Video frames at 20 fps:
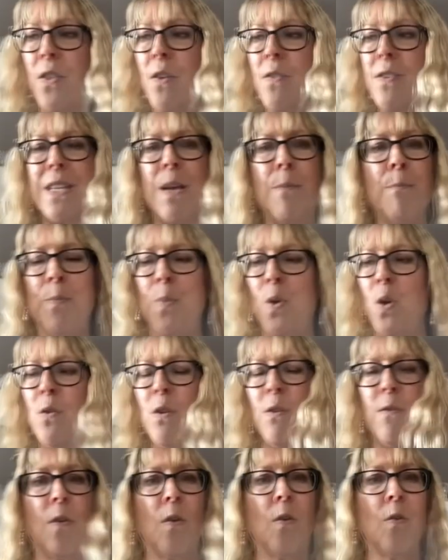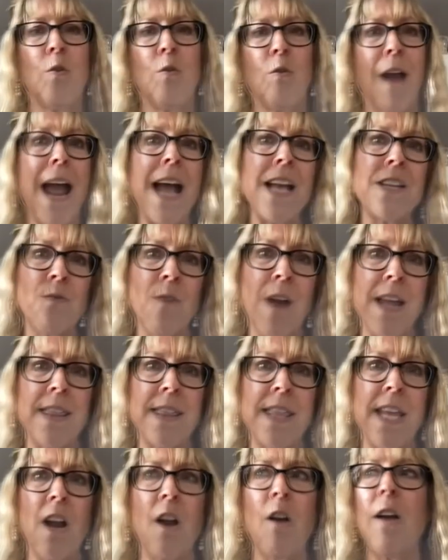There's some beautiful grass right
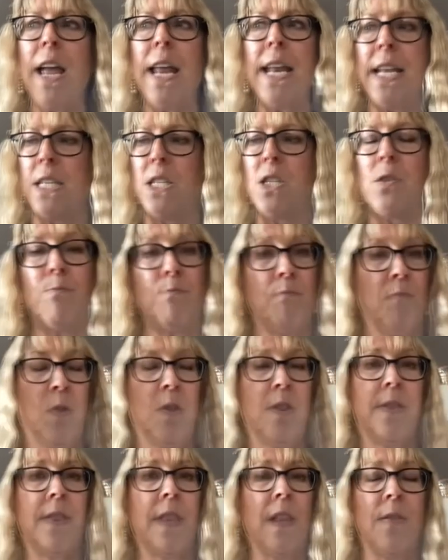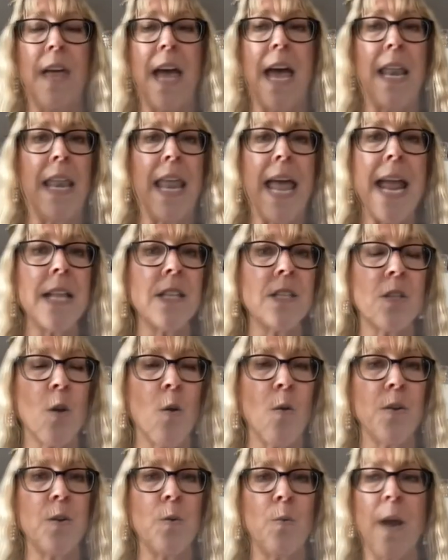there, and that land's
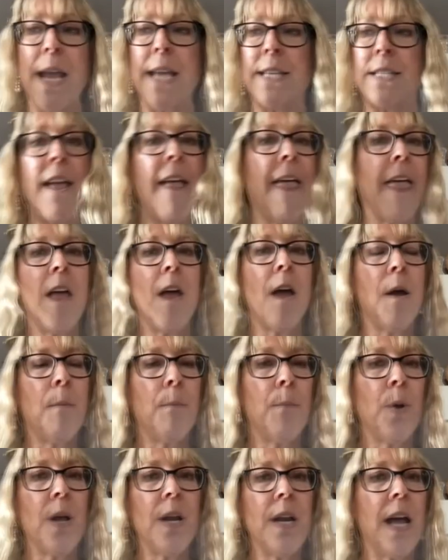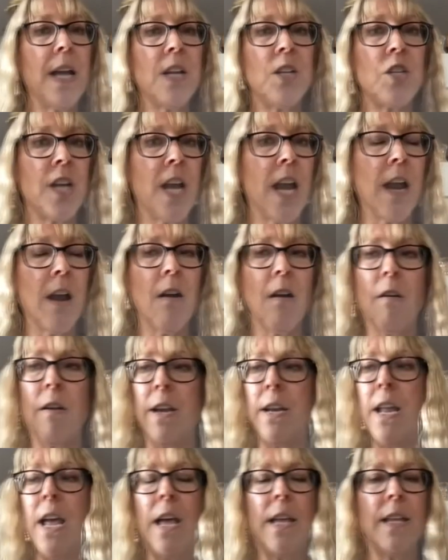going to waste. Put a chair
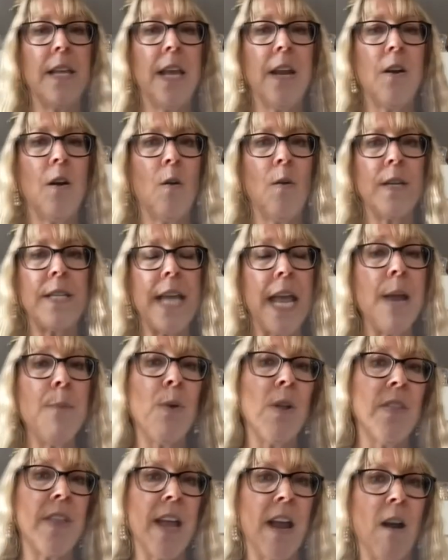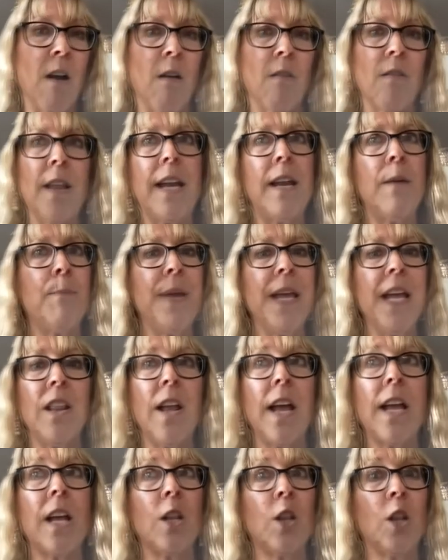and a table there. Let it be
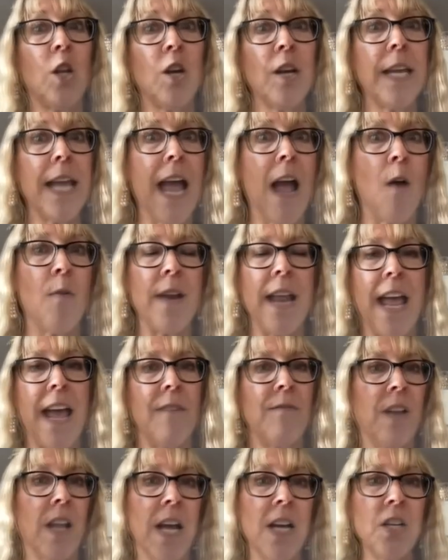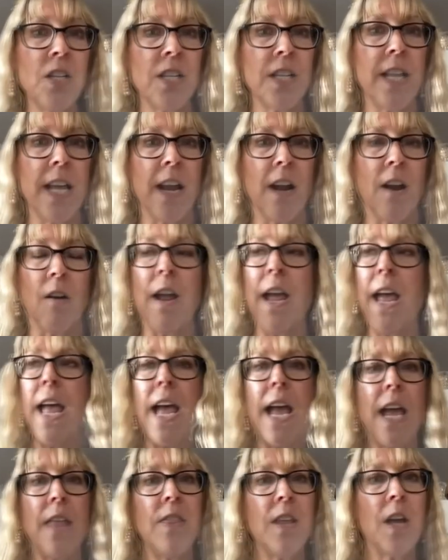like a lookout, and have lunch there,
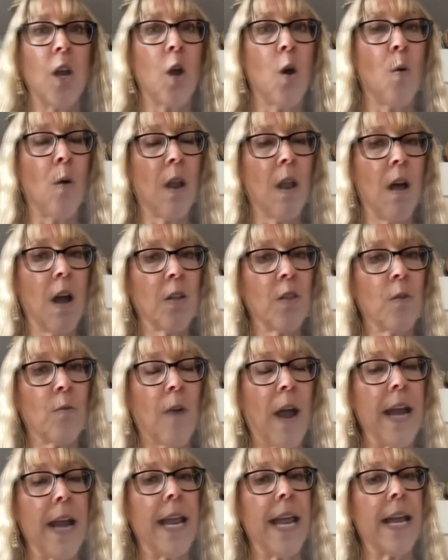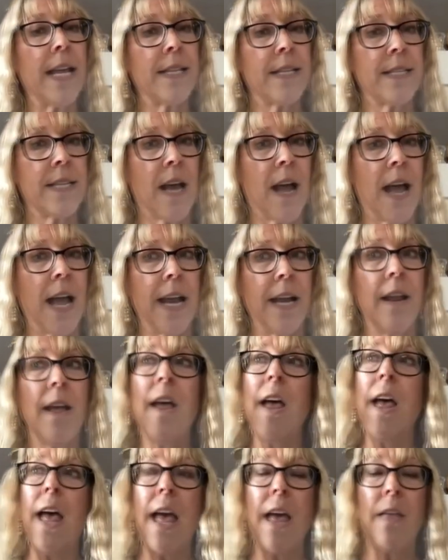and then go along the right-hand side
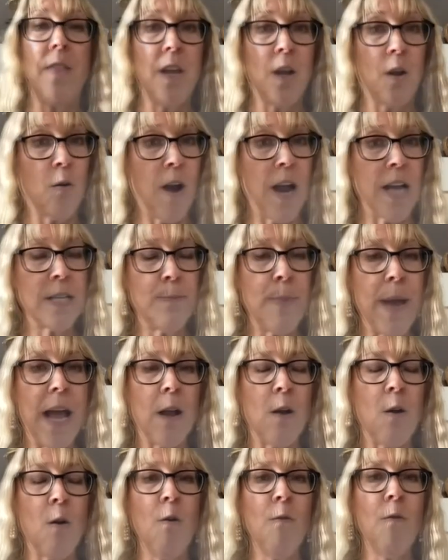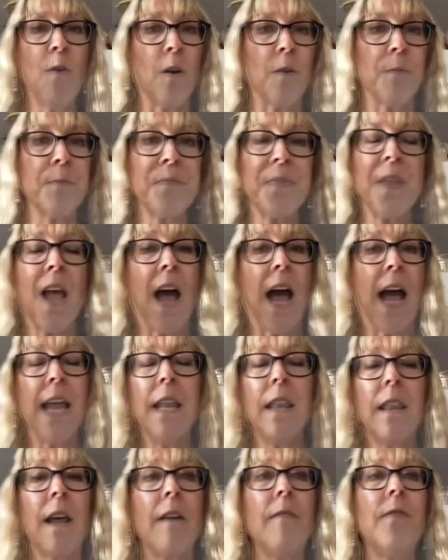and then cross back over. I
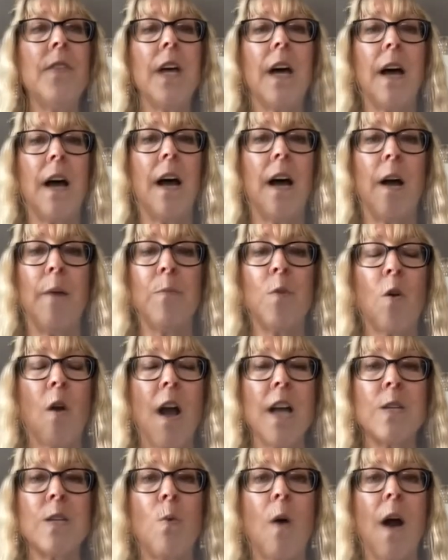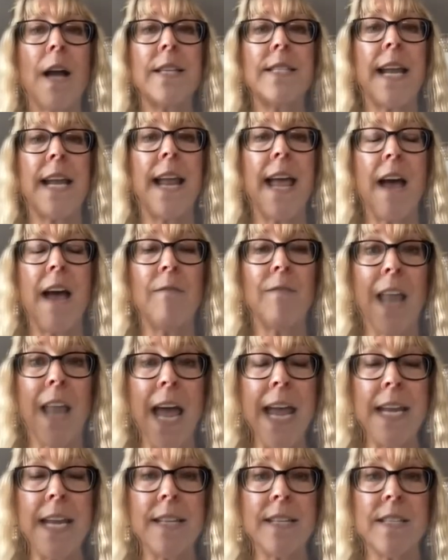love the crosswalks that have
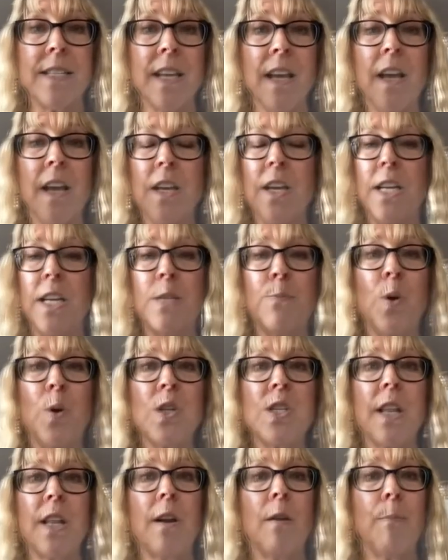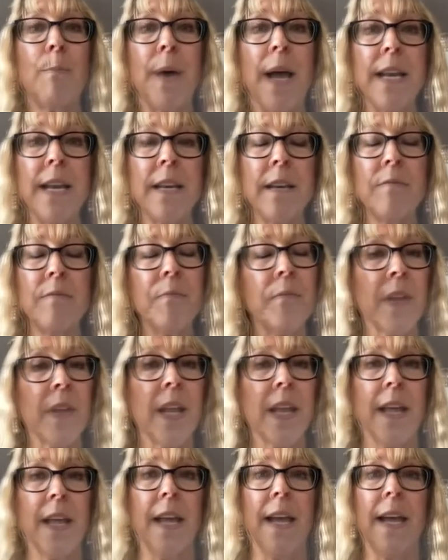lights. You just push a little button,
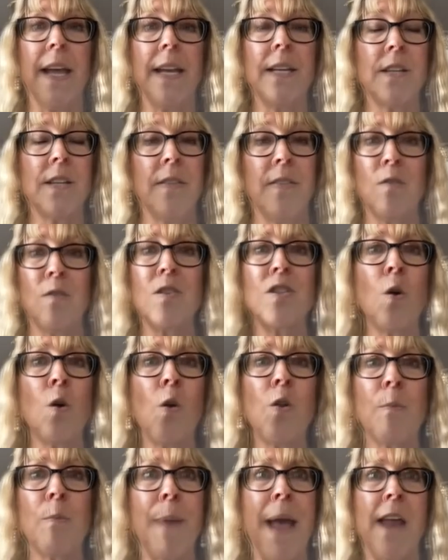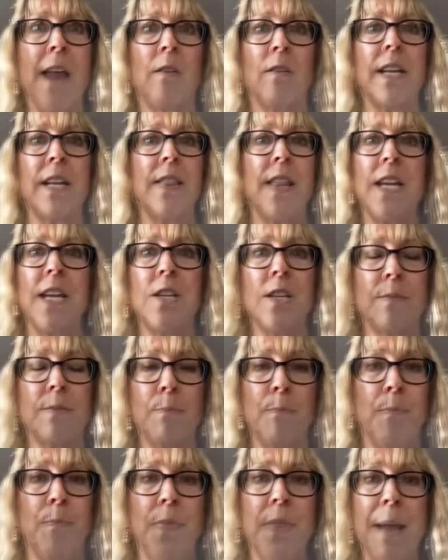and they're solar paneled, and
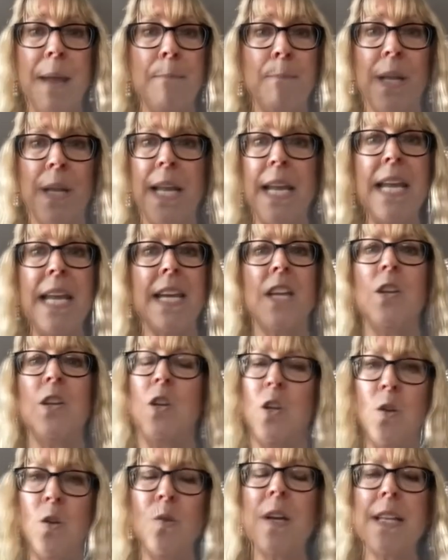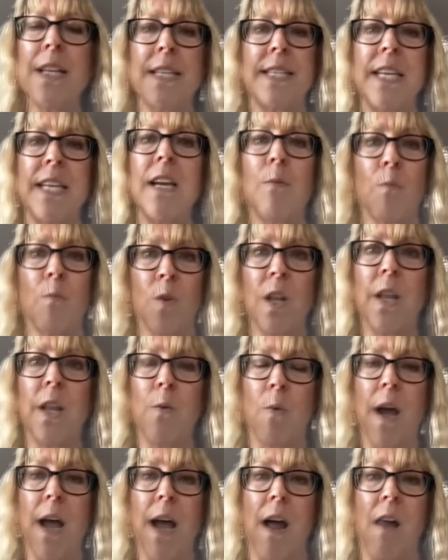they blink, and you can see them really
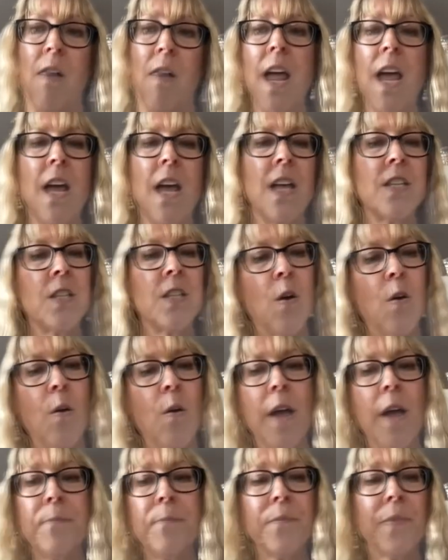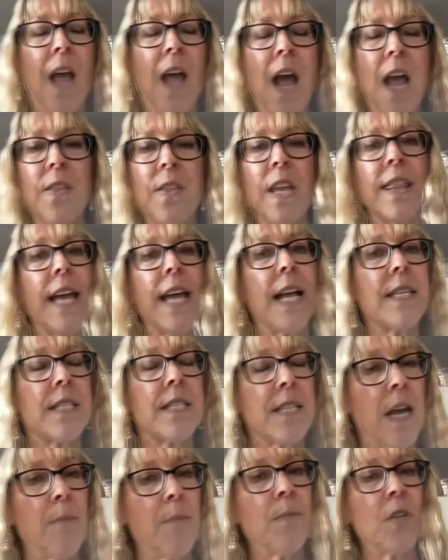well. So I think that's
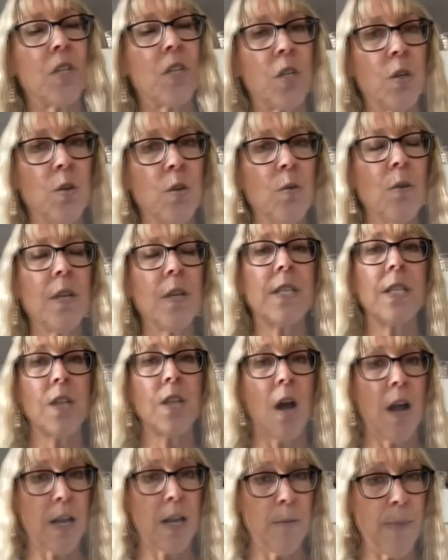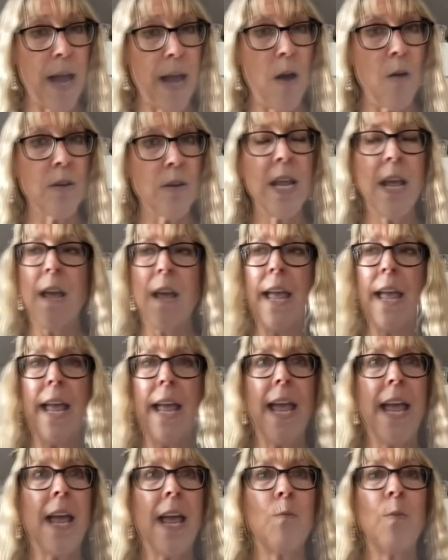something to talk about.
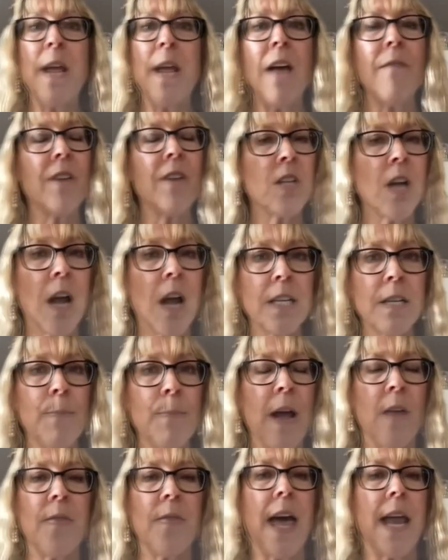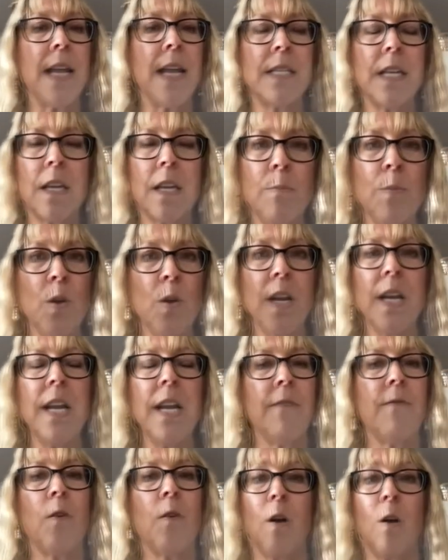And we haven't talked about that as a
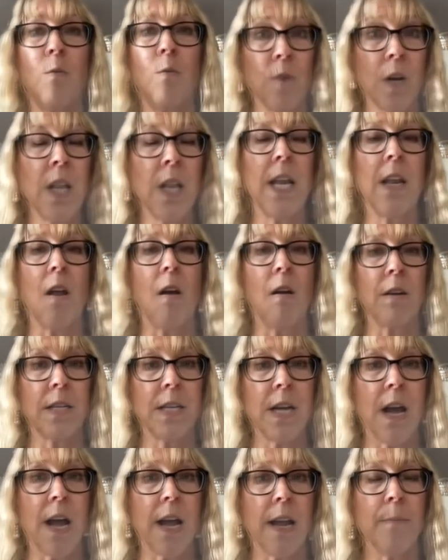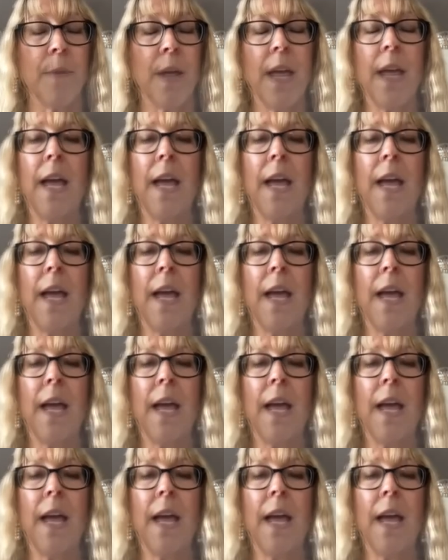community for a really long time.